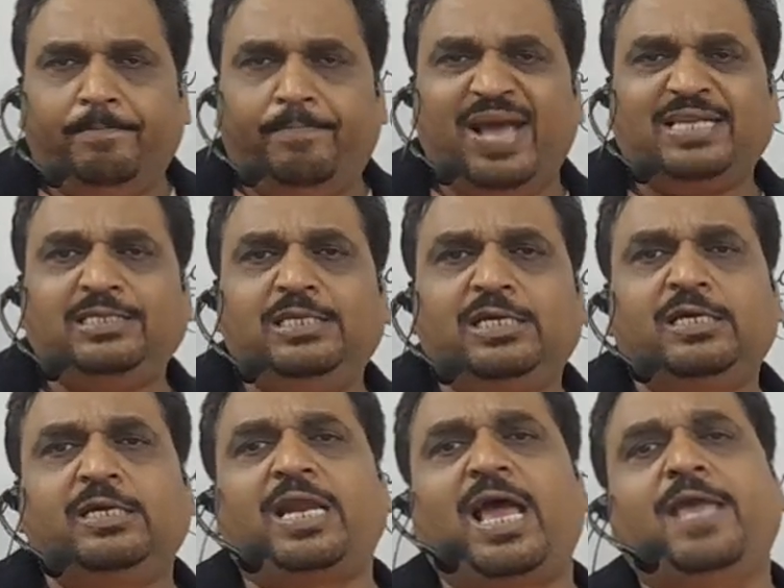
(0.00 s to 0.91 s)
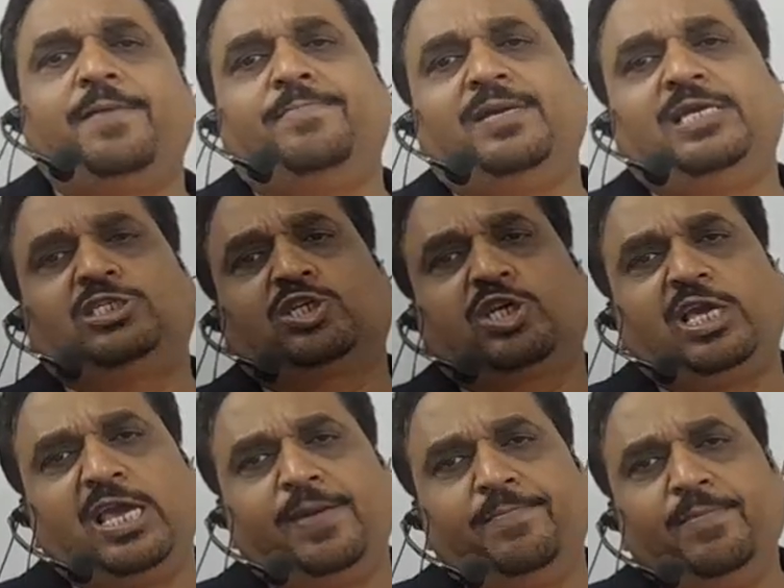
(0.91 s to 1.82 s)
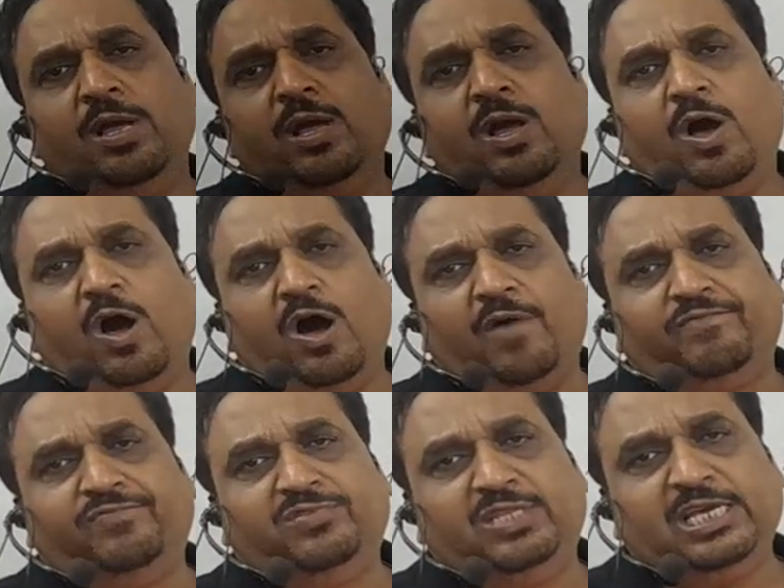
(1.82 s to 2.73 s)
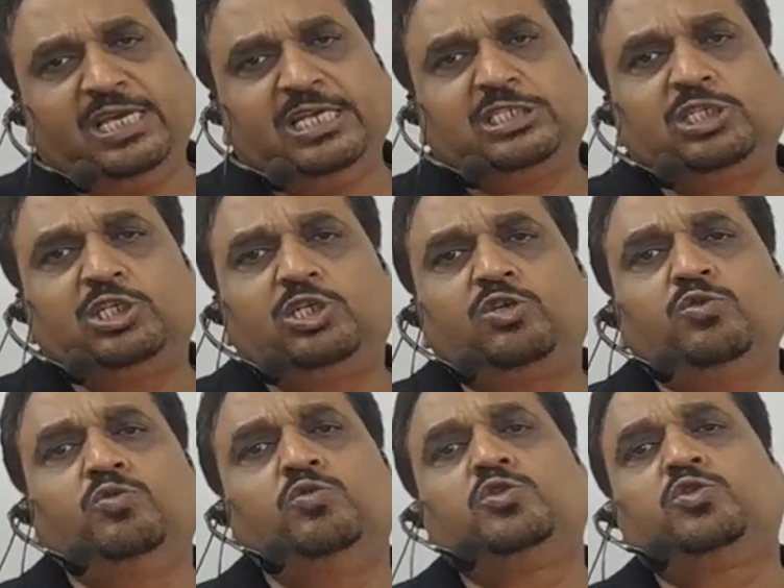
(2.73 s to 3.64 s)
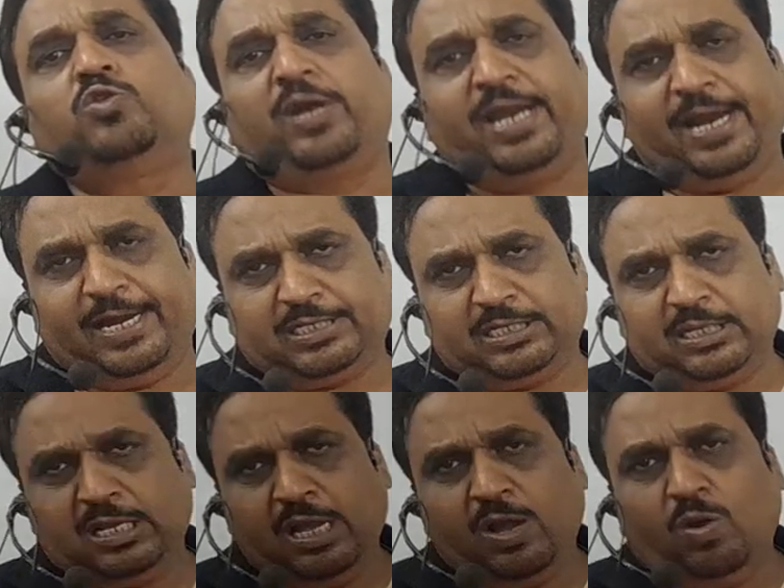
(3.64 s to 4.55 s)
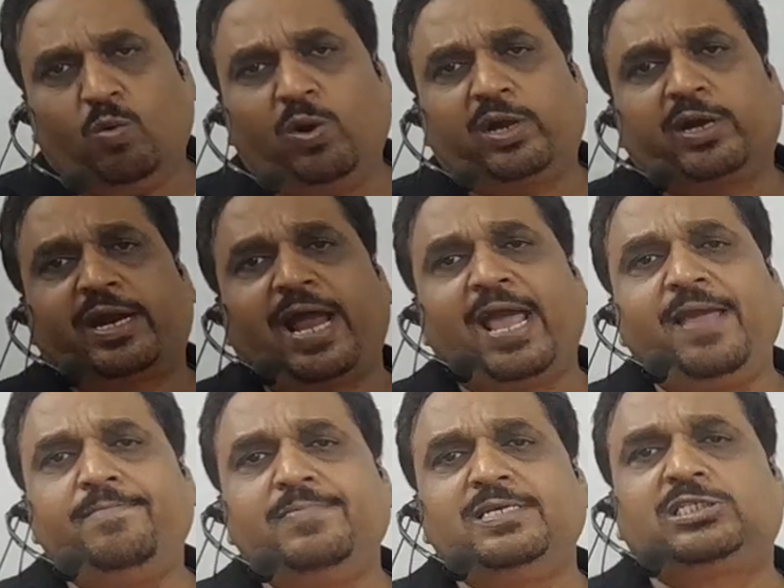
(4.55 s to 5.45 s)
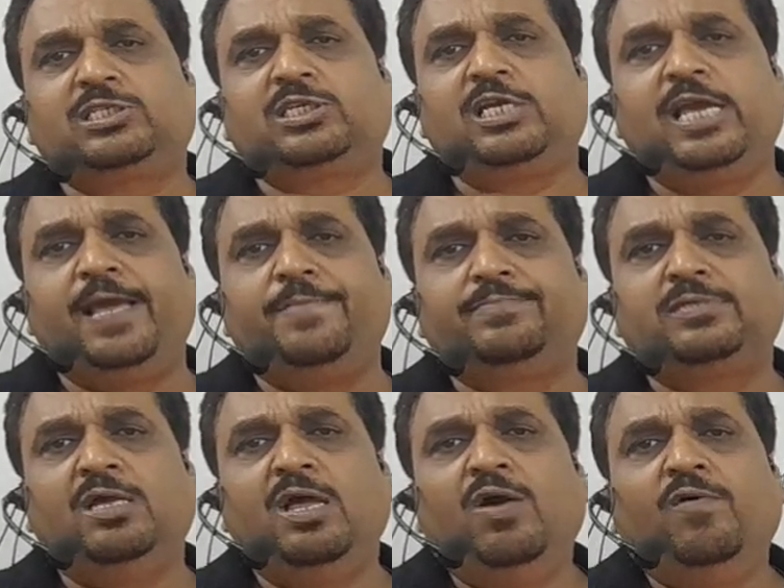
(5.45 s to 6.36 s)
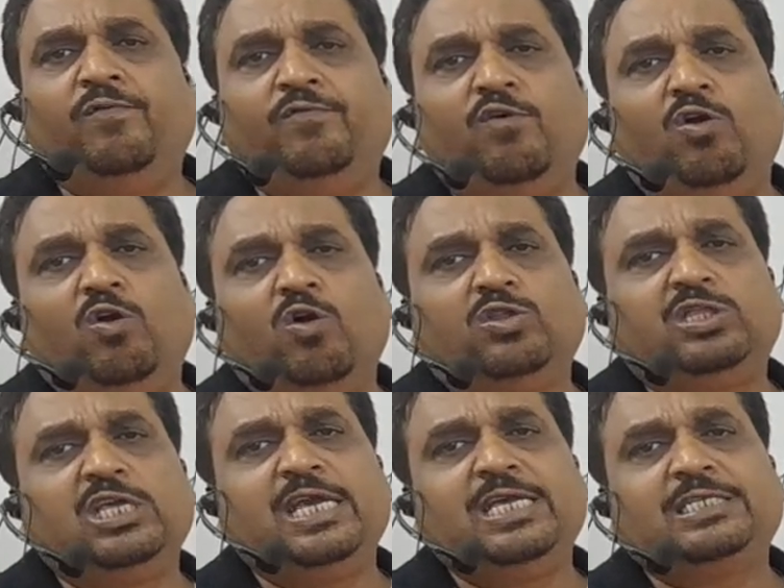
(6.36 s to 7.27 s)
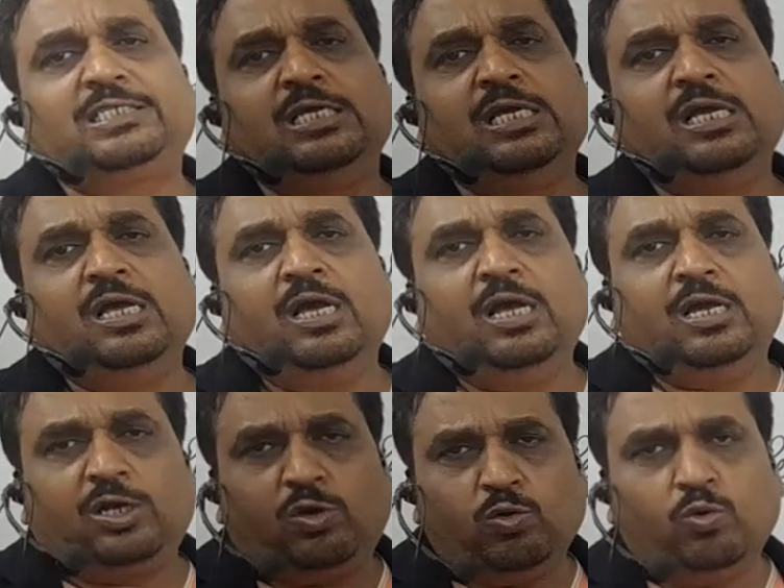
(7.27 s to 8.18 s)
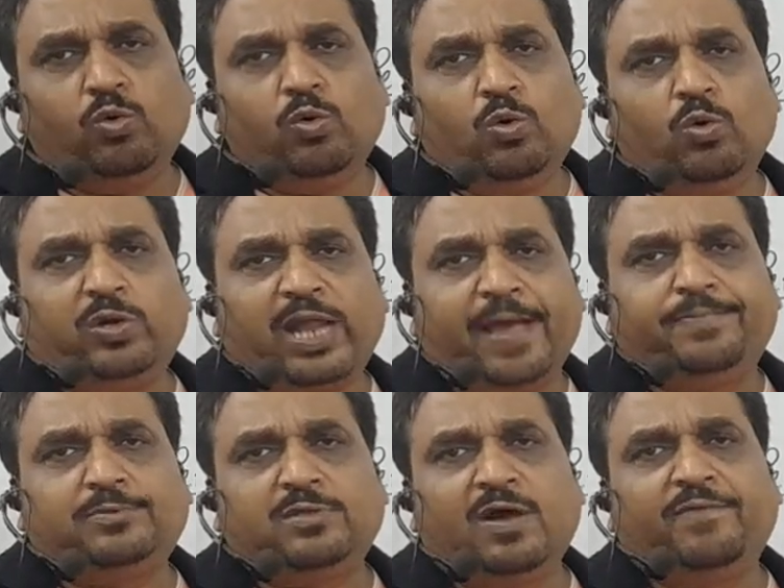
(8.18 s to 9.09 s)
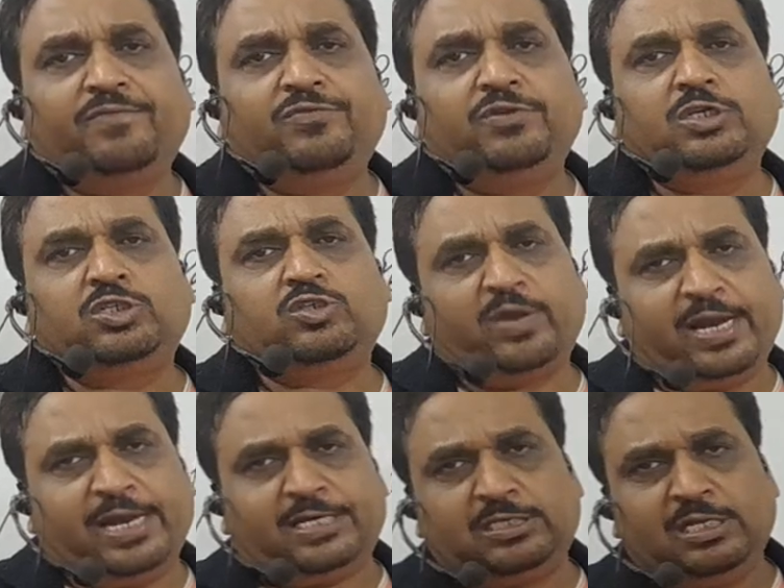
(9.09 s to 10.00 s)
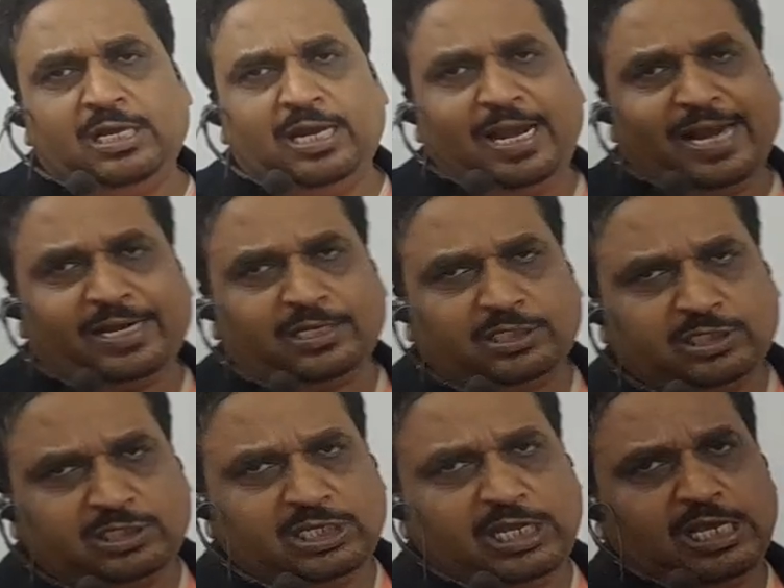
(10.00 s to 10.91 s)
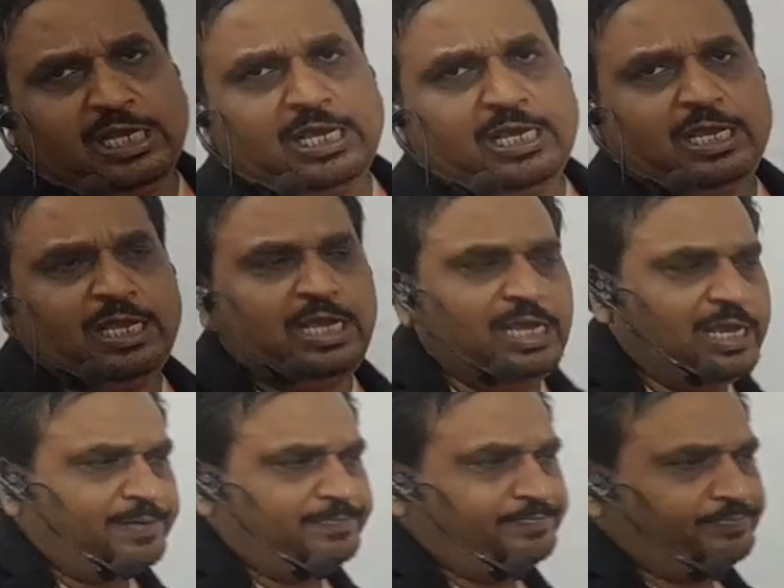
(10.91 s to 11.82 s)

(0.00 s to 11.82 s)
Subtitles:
basic rhyme scheme of these two sonnets. What rhyme schemes follow these two types of sonnets? Let us see here.